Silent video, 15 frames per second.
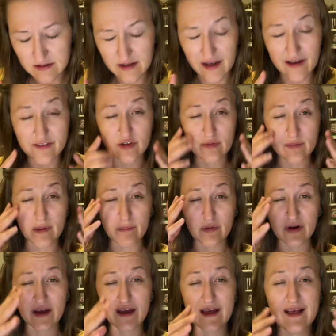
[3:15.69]
I have to remember
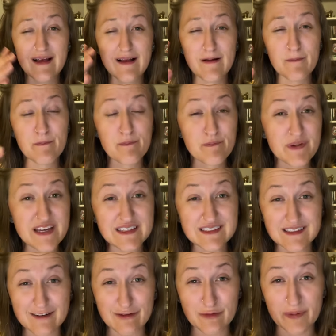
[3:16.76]
it. P is
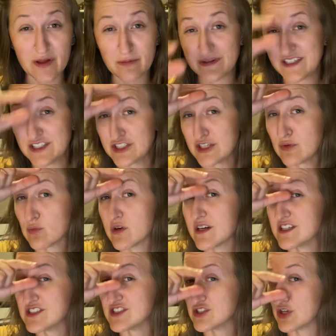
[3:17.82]
not for Peloponnesian. We're going
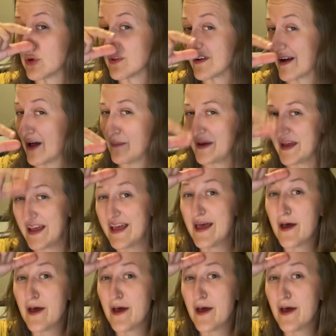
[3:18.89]
to show their helmet.